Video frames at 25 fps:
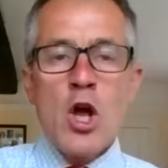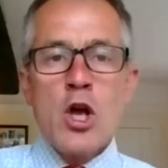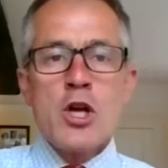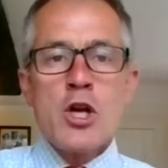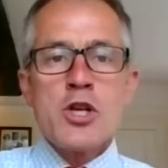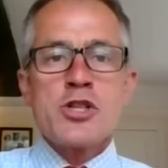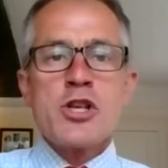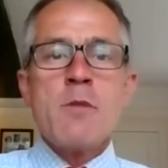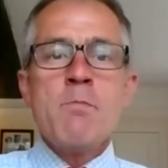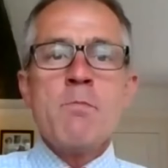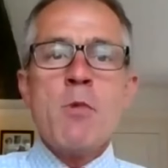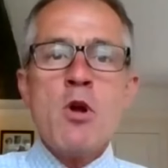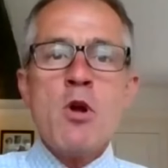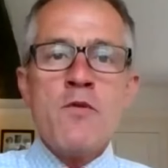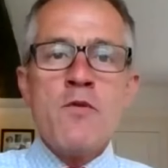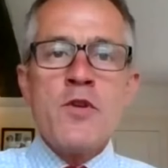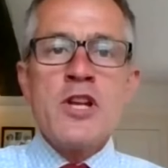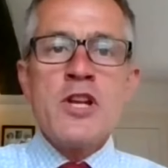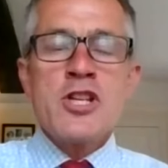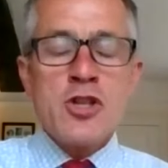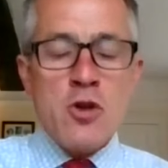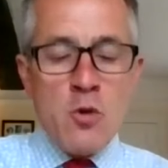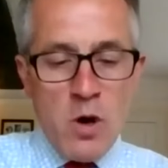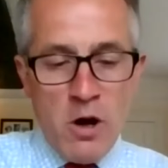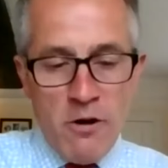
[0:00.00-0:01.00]
So moving
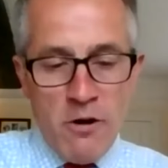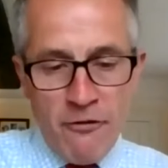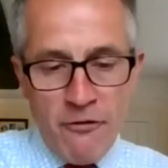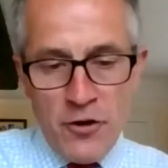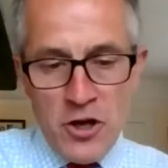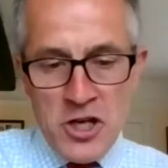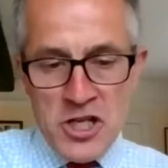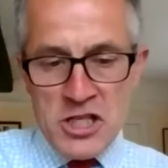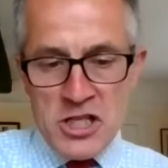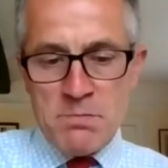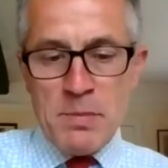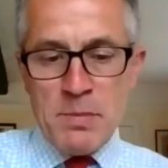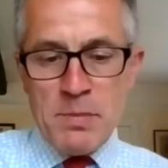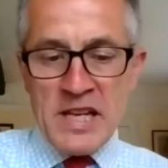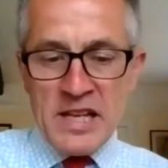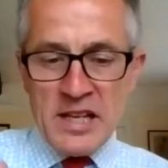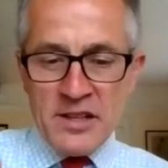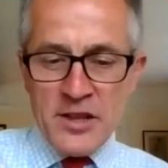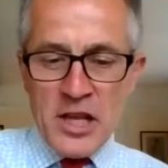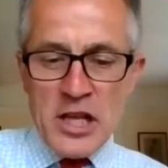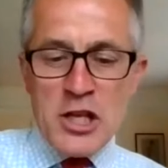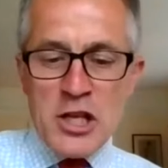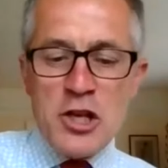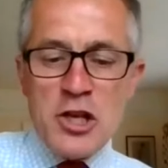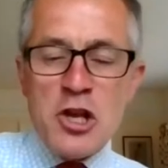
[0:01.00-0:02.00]
to our first speaker,
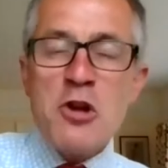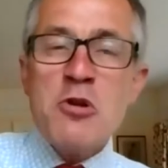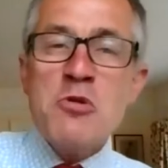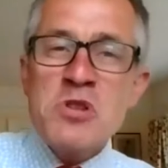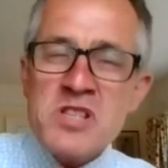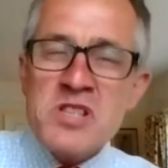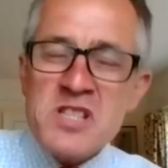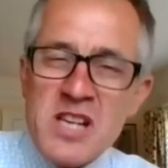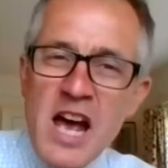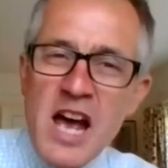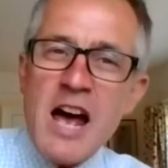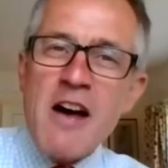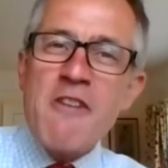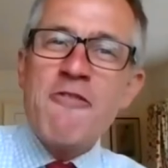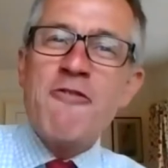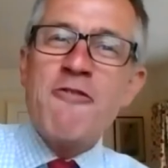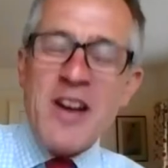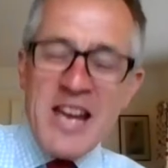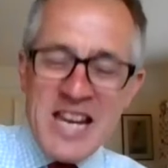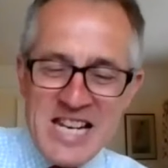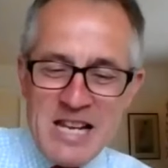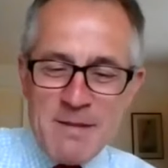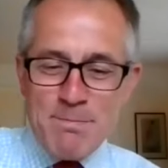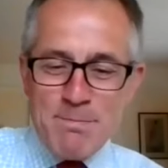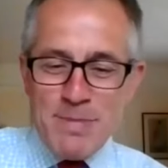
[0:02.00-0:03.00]
the use,
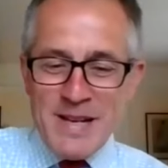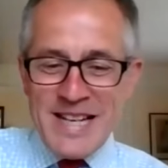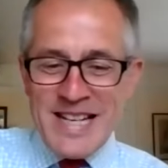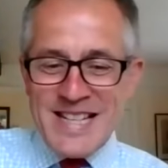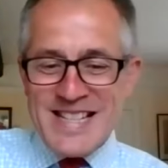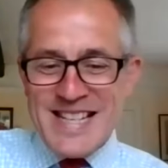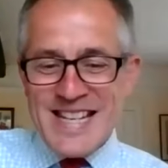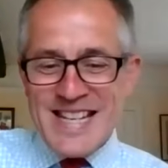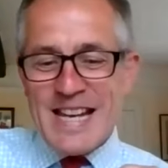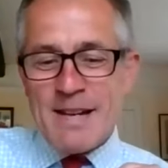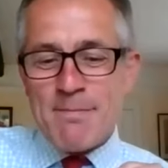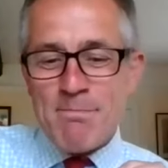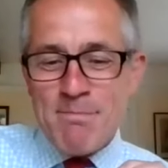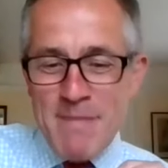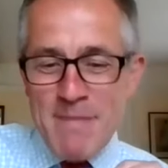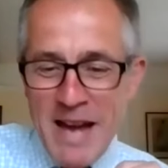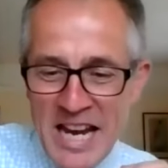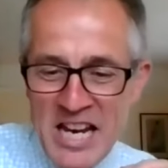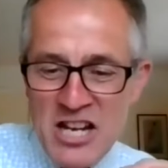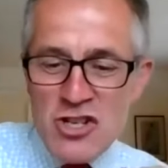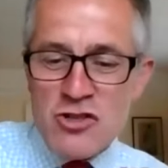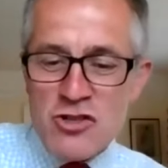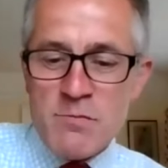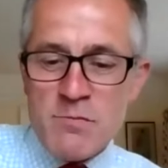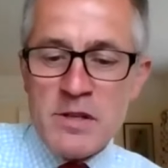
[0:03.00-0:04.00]
availability and
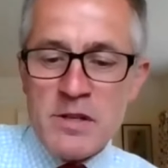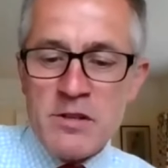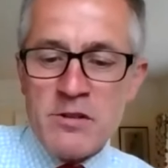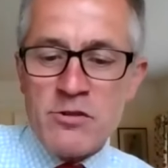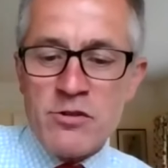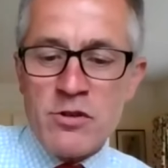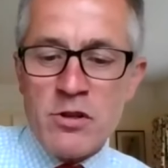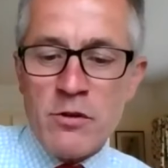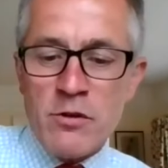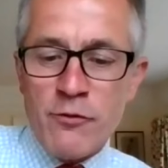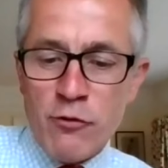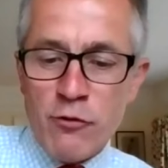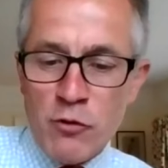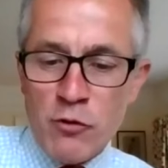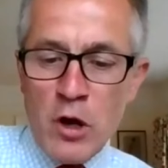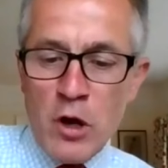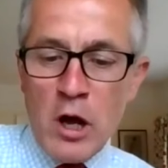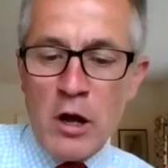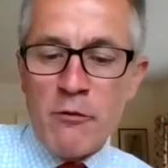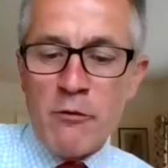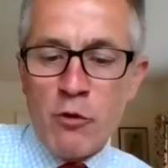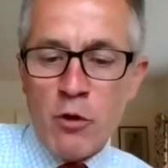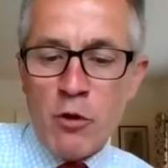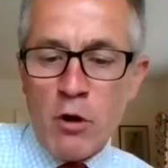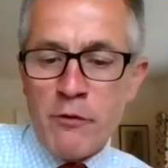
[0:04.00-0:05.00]
management
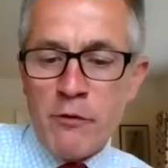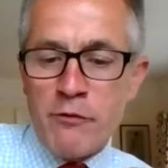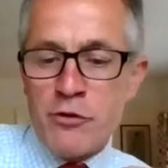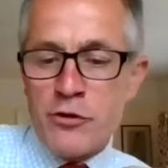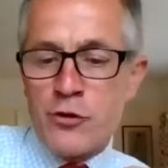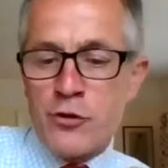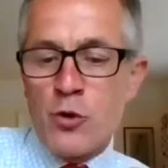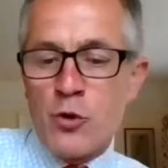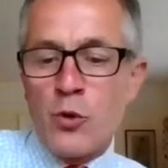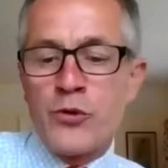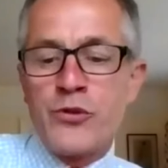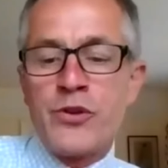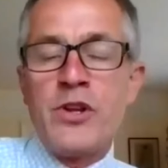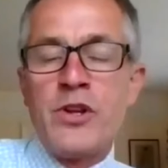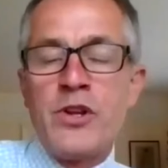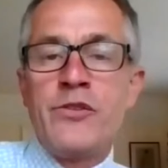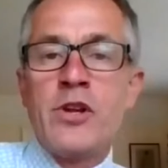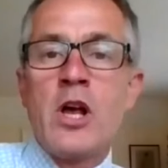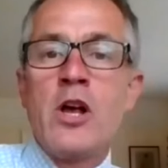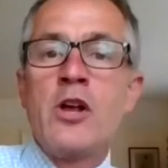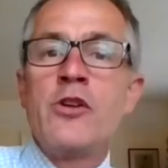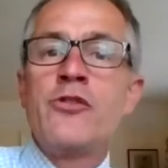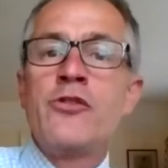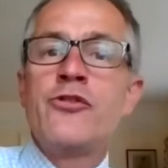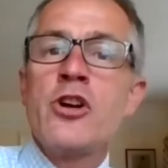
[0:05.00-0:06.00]
of resources
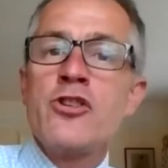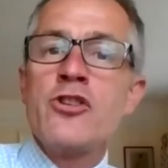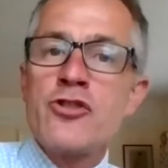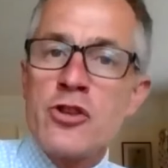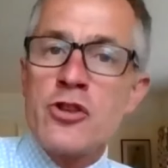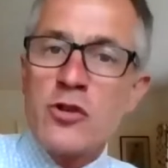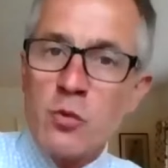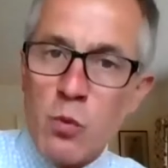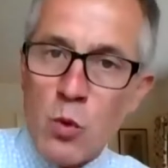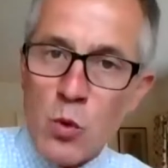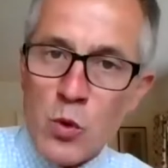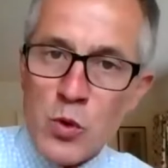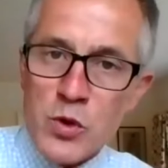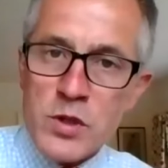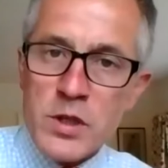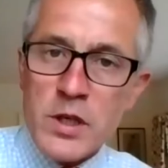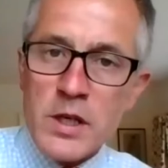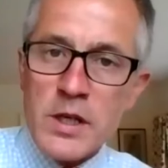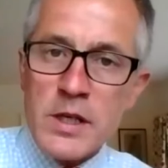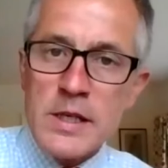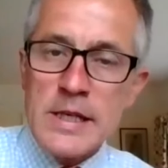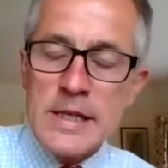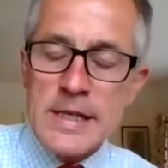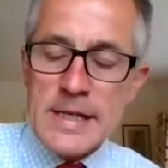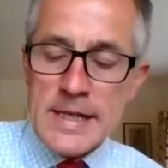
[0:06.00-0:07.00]
such as
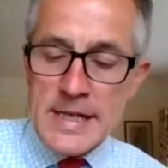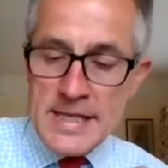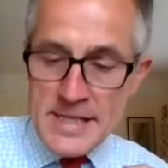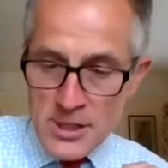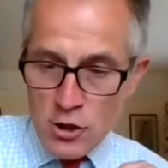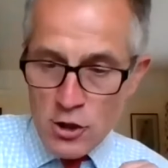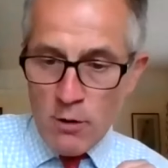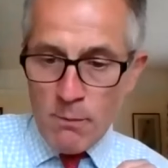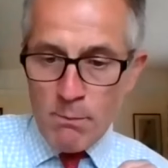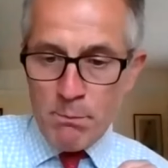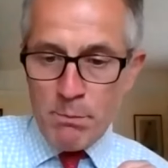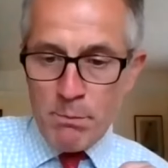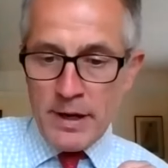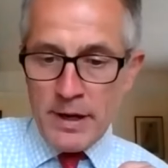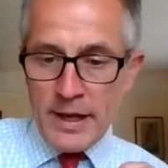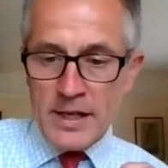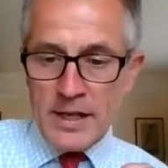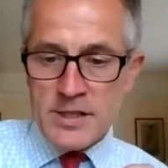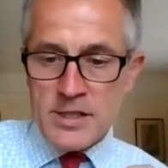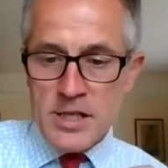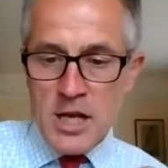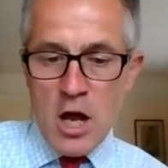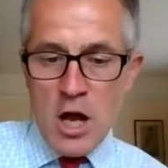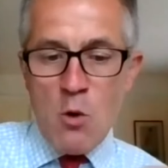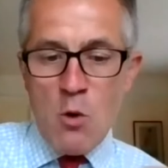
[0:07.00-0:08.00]
water is
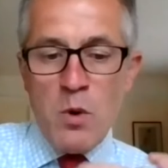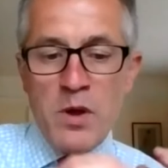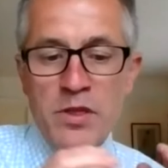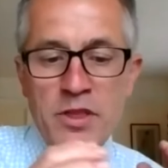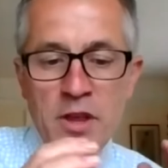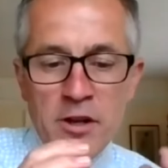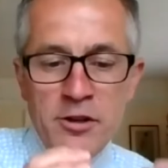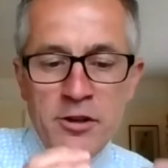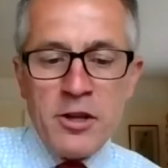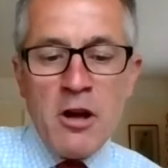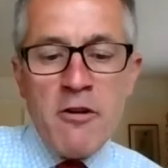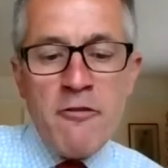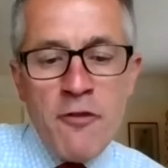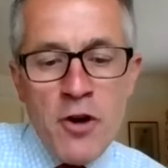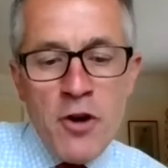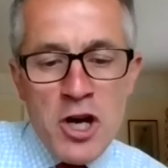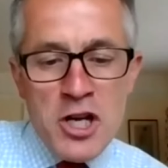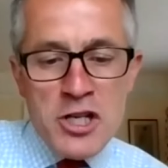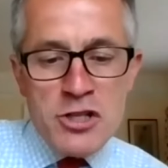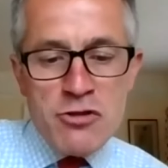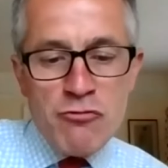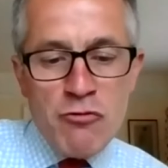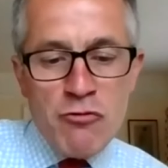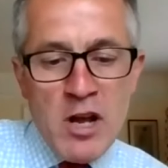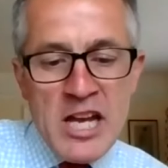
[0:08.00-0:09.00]
complex, with a
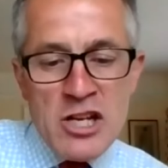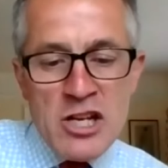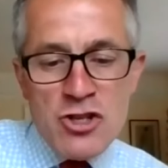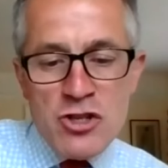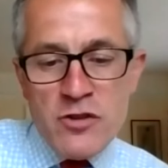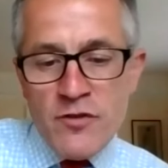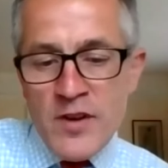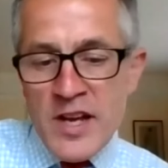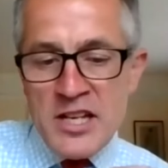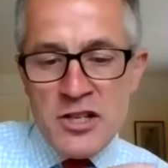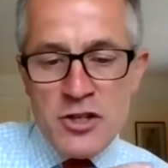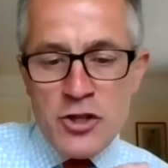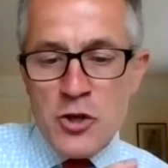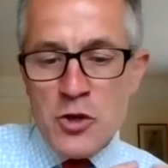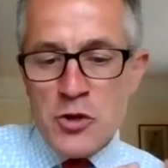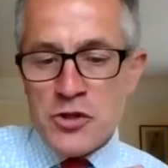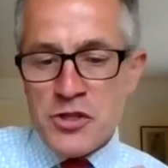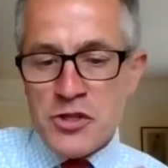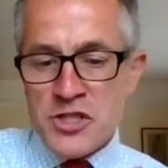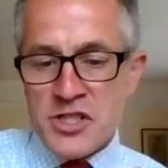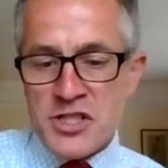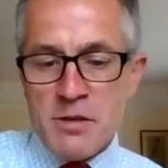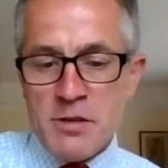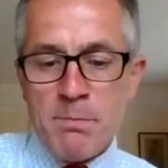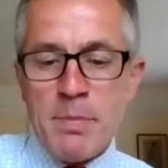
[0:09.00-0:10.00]
diverse range of end
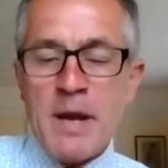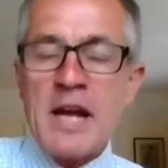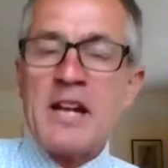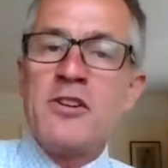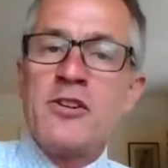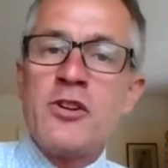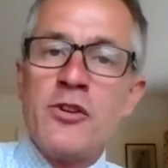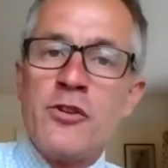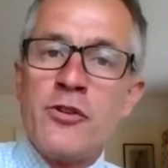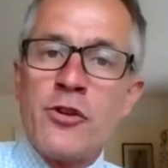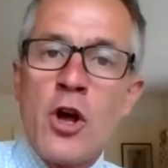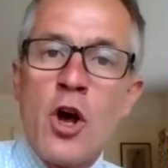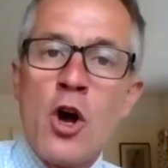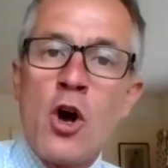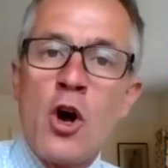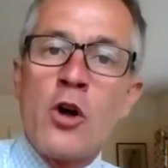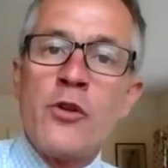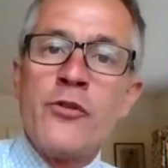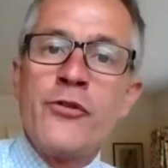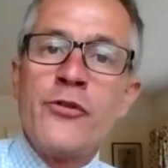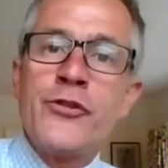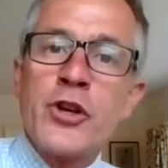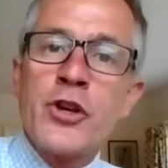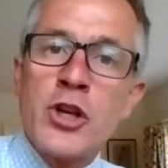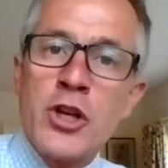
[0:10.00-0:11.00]
users dependent
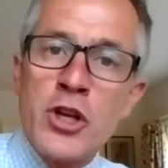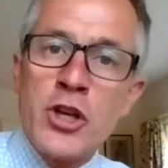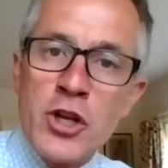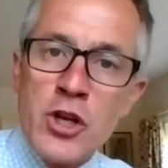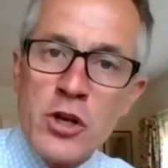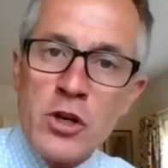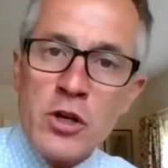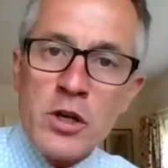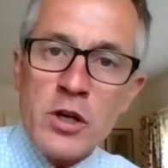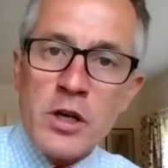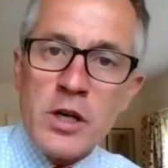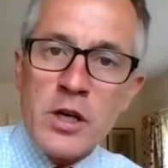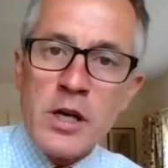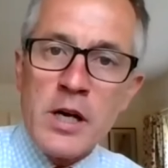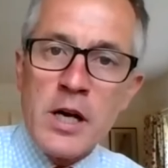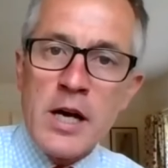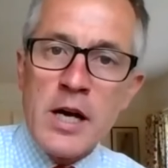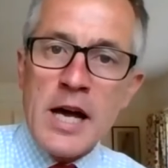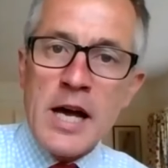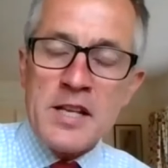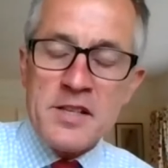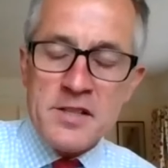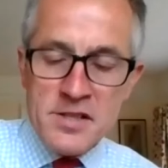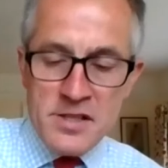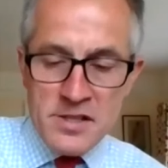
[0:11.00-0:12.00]
on secure
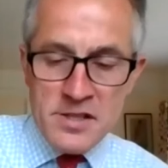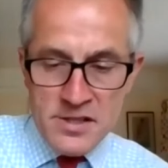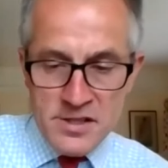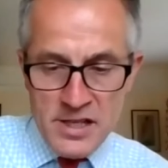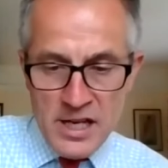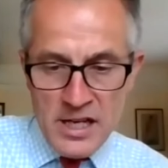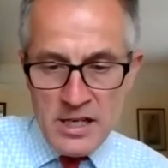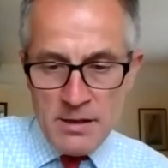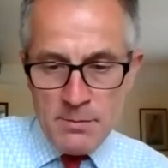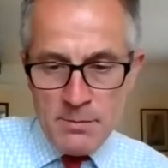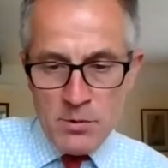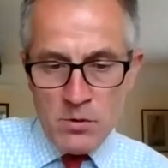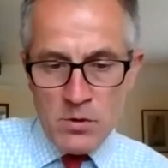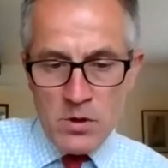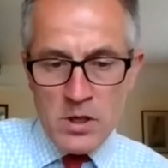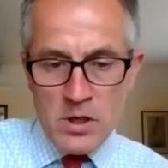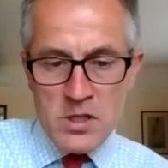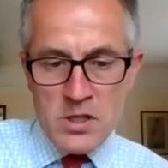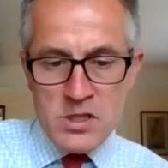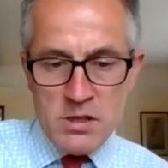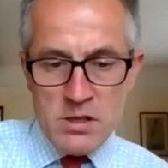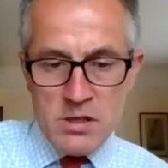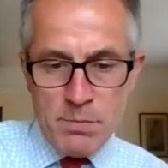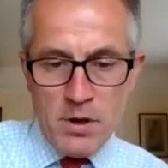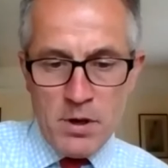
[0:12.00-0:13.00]
and sustainable
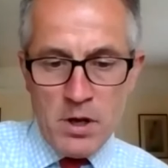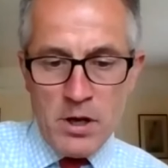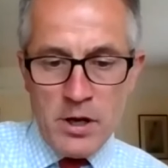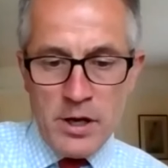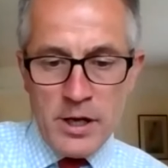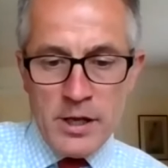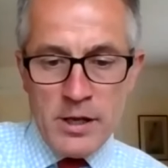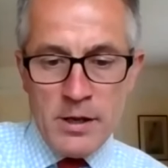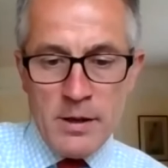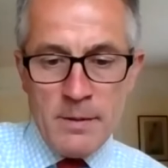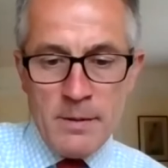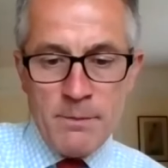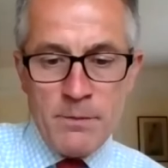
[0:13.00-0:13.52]
supply.